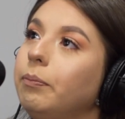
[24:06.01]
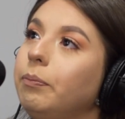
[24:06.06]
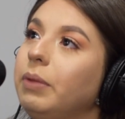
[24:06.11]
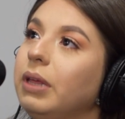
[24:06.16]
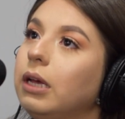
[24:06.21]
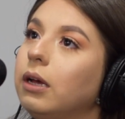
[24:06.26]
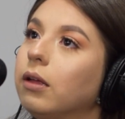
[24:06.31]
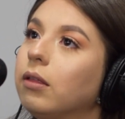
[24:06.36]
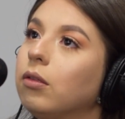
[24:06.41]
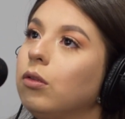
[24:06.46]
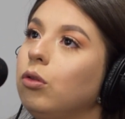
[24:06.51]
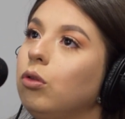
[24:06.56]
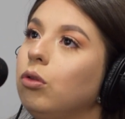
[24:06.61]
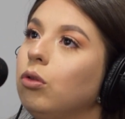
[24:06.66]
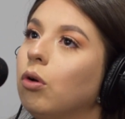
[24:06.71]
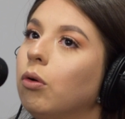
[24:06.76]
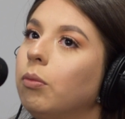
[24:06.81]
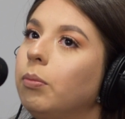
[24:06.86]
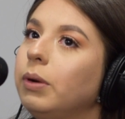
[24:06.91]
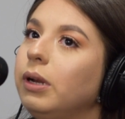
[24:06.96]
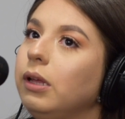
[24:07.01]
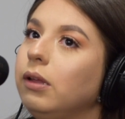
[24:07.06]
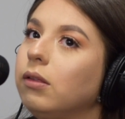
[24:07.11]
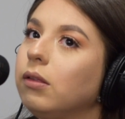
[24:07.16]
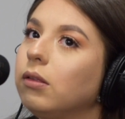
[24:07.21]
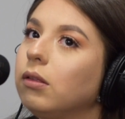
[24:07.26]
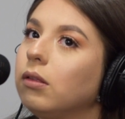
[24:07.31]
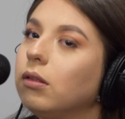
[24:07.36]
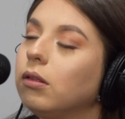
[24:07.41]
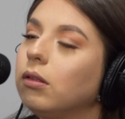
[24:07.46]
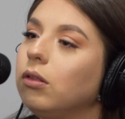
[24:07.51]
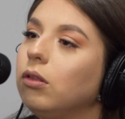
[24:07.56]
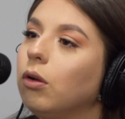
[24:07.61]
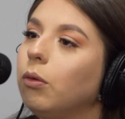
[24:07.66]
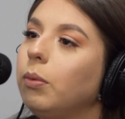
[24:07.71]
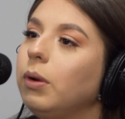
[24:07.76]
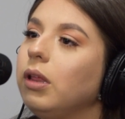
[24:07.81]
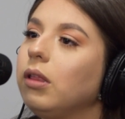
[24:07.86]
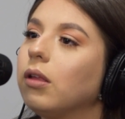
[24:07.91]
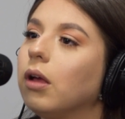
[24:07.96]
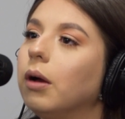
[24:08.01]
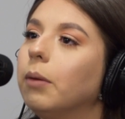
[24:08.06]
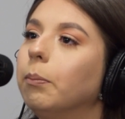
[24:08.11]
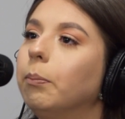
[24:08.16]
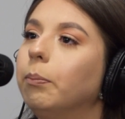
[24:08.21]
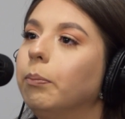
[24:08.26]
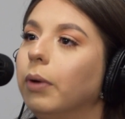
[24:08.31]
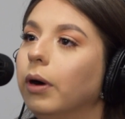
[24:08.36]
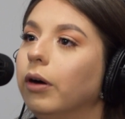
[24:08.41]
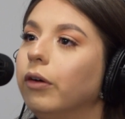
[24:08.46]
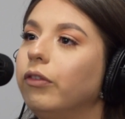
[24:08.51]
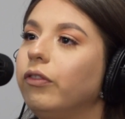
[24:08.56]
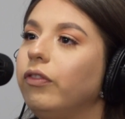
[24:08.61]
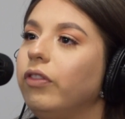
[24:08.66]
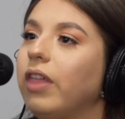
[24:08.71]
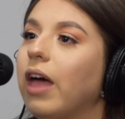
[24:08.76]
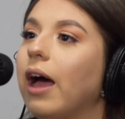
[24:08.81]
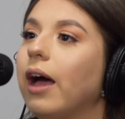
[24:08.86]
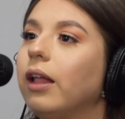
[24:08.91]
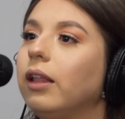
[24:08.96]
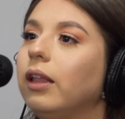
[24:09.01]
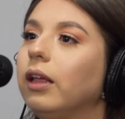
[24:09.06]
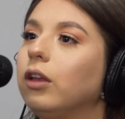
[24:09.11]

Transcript: Because nobody's above that.